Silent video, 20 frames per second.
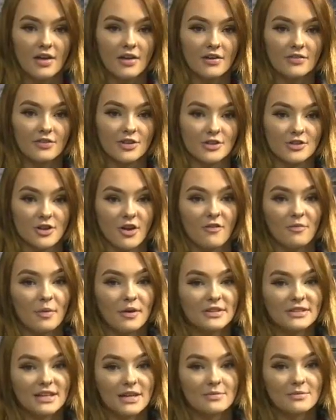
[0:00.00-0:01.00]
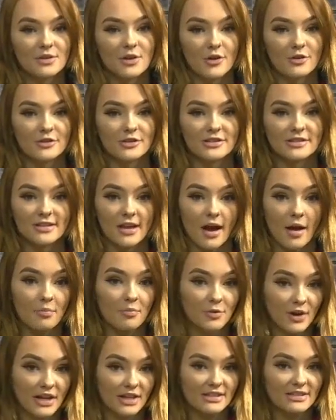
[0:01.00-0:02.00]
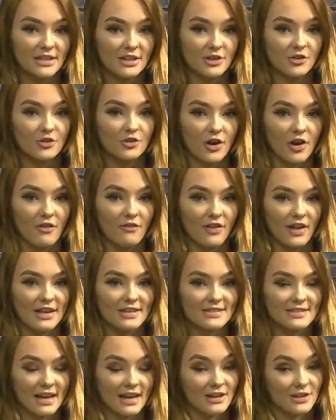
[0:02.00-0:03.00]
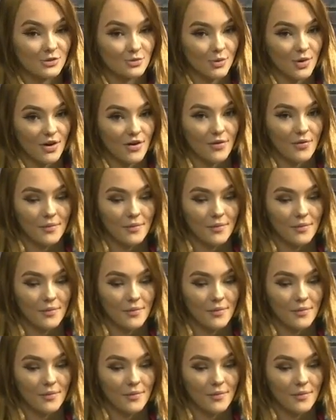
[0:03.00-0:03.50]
The softball teams hosted top-ranked Center Grove last night as well.